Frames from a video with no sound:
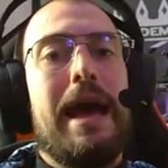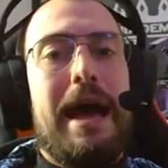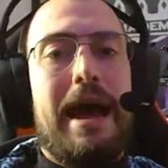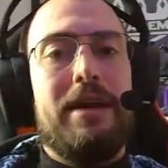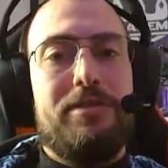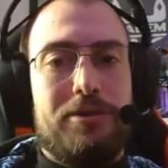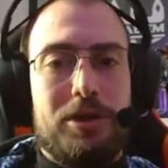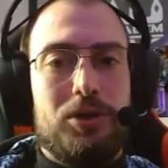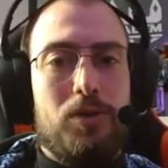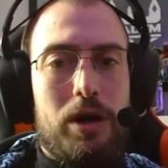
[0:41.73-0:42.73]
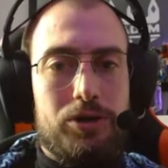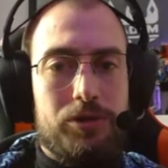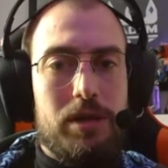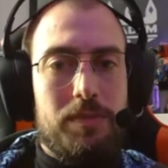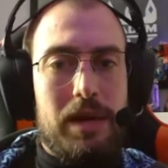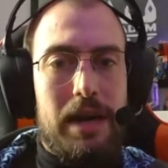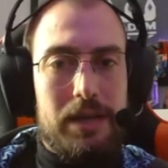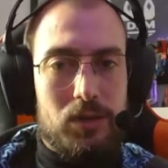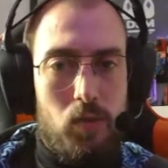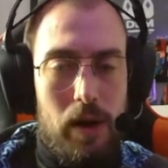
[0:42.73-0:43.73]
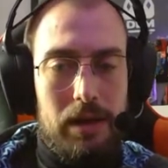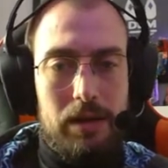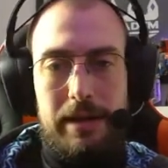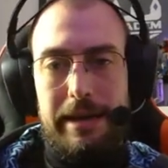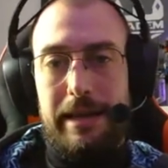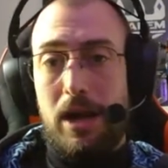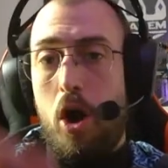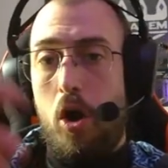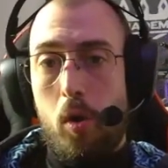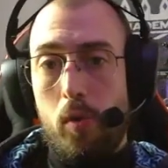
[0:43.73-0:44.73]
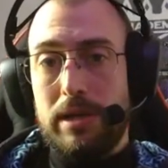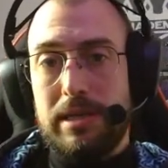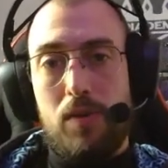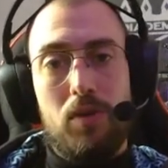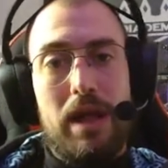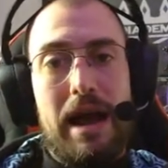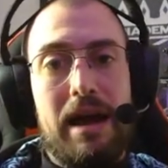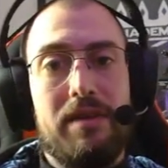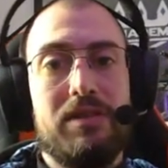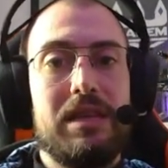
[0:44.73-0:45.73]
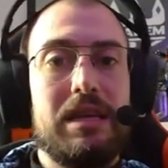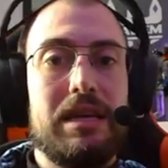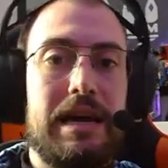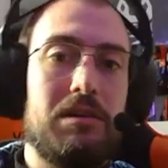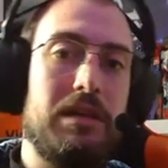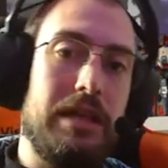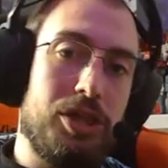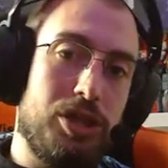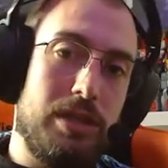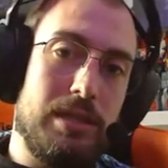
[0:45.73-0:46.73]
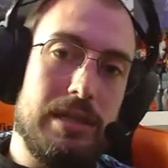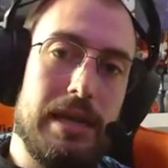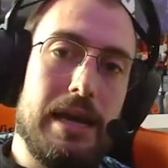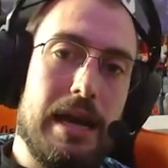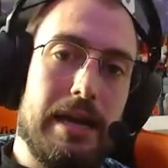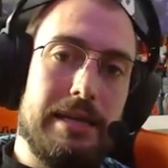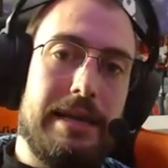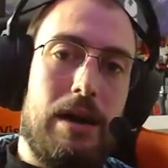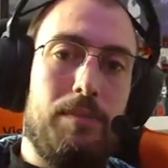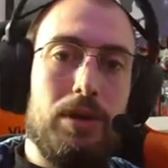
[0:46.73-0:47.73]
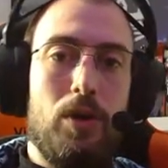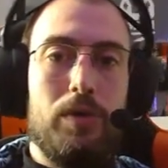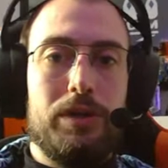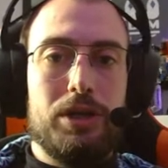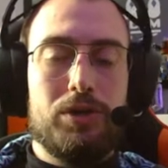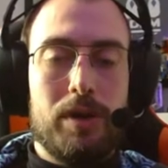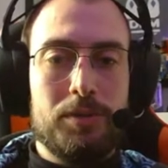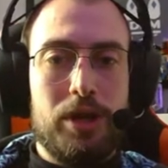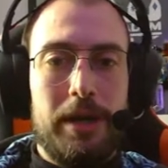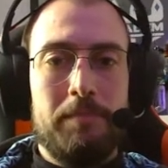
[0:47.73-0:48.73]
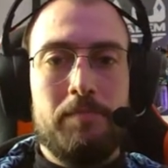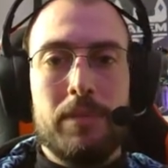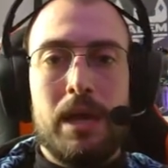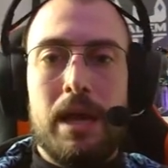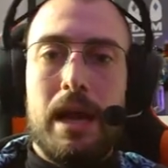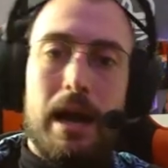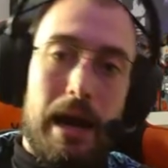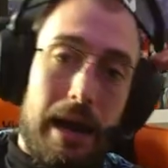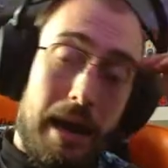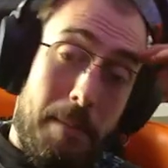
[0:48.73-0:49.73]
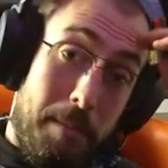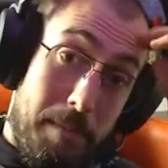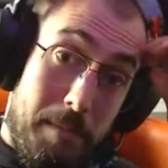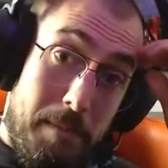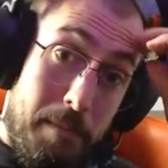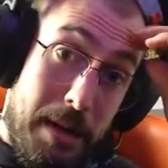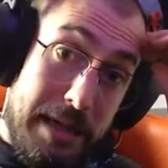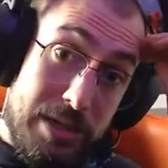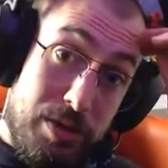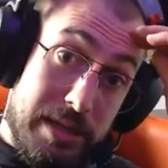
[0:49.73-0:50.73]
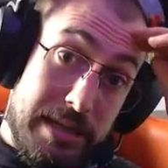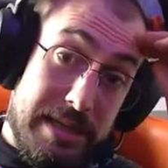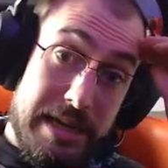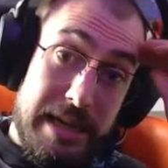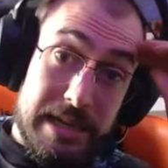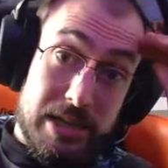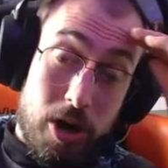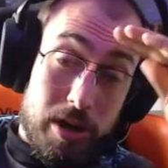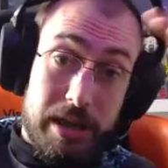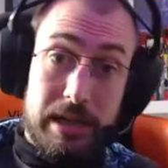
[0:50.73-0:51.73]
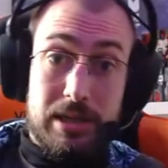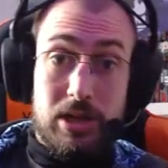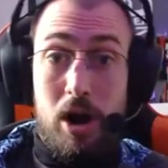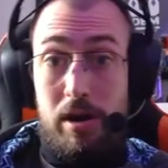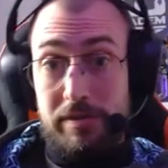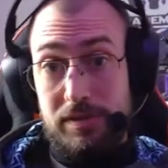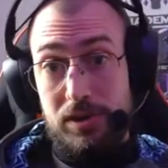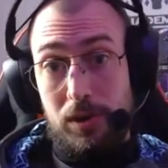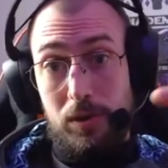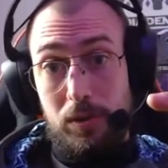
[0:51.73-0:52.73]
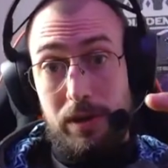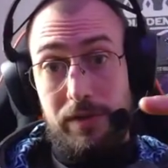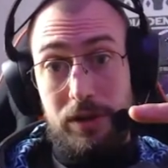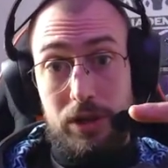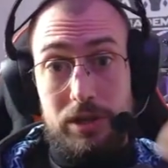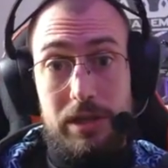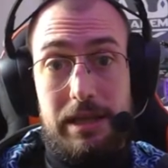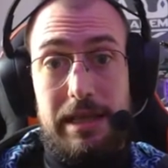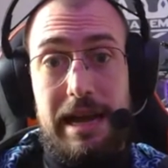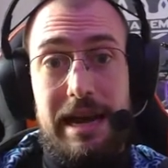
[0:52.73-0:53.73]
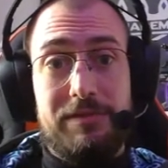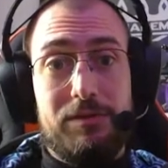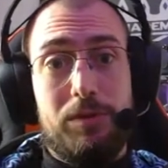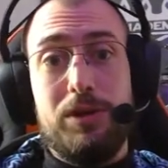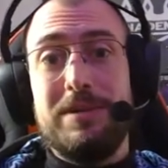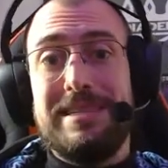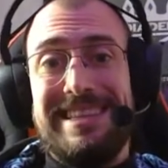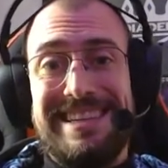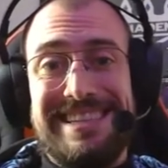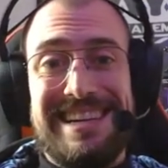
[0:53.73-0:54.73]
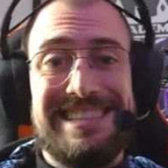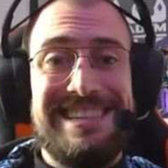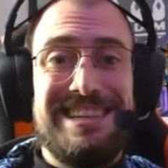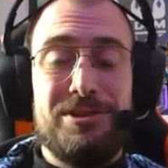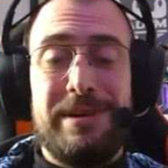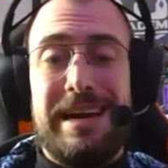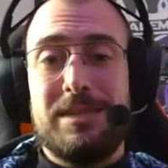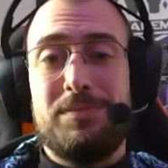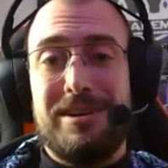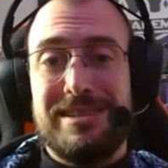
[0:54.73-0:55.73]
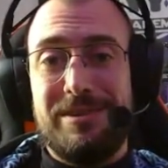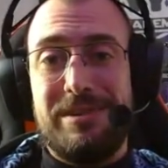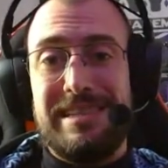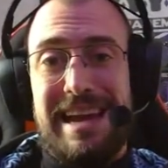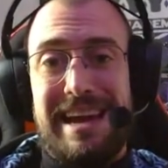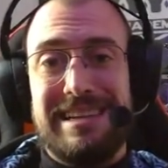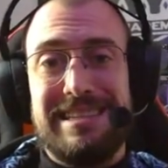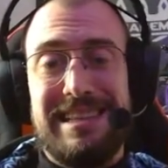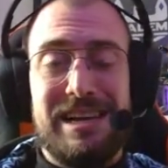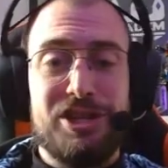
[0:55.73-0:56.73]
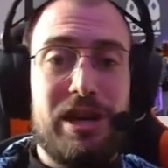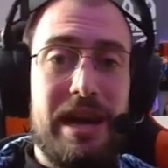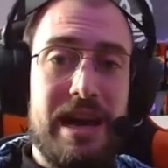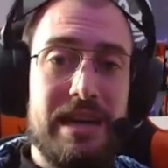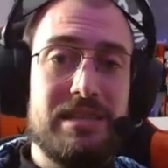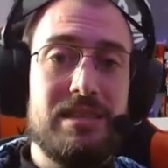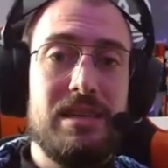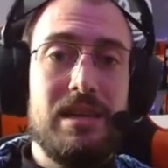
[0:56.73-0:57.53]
at 3200 DPI as well. And like always, I will have the calculations down below in the description. But as you can see, to start things off, so if you look to the left, we're using the Destiney 2 Xbox Series X/S